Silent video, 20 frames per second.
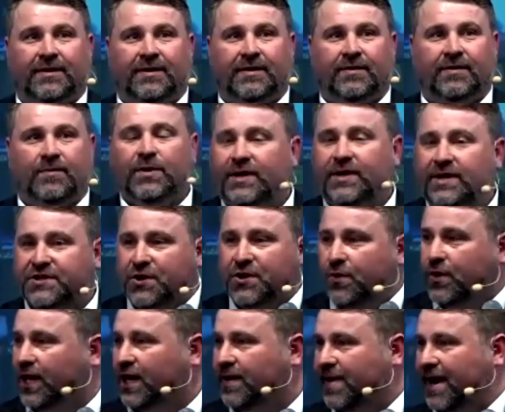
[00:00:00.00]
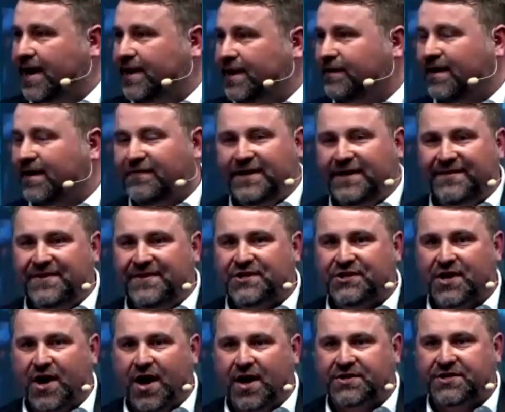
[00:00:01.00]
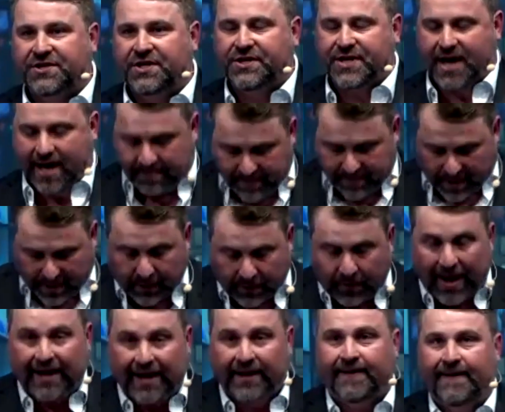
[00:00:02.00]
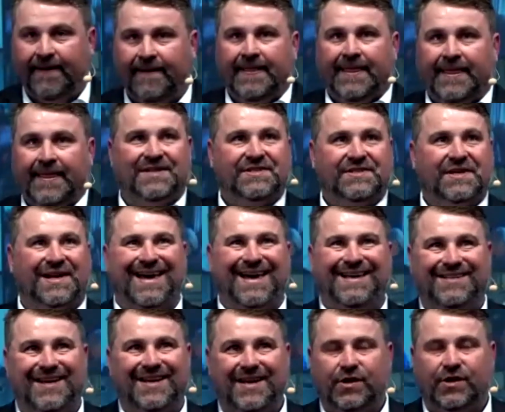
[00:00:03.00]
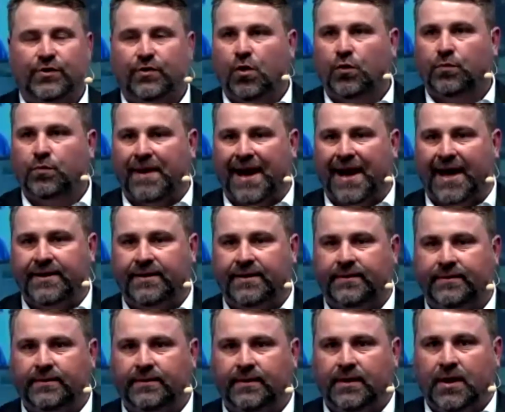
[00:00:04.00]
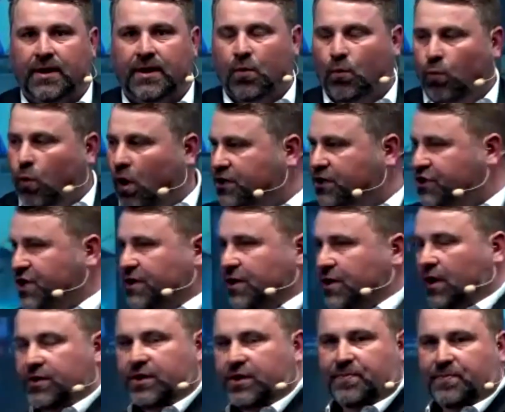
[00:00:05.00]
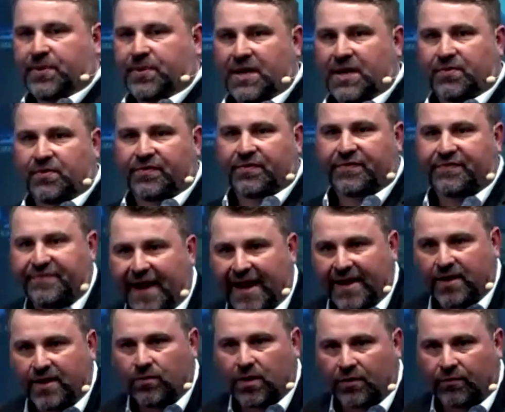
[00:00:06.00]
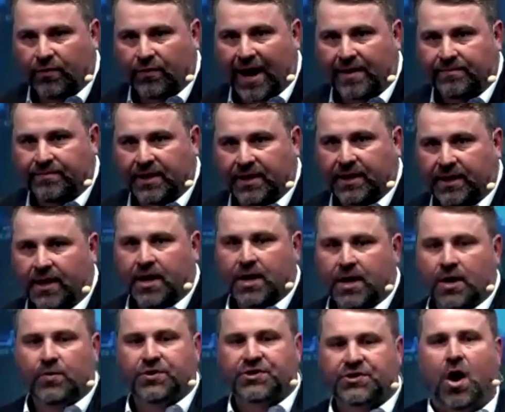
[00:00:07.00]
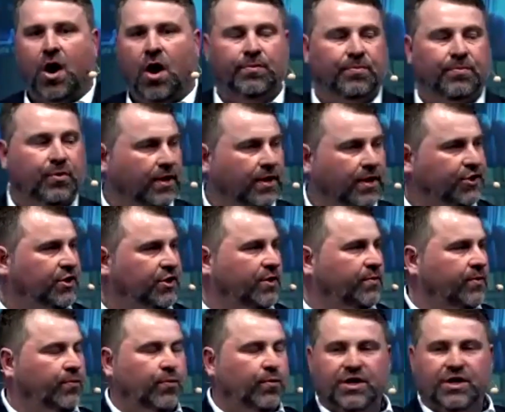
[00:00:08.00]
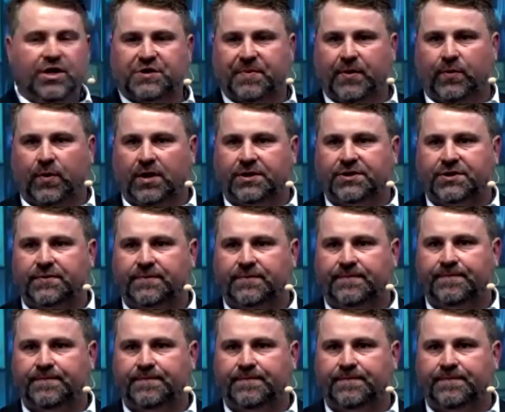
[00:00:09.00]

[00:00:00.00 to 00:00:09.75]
What are you talking about? You haven't even started yet. And by the way, as an 18-year-old man, watching other people fail around me was horrible. And do you know what the worst bit was?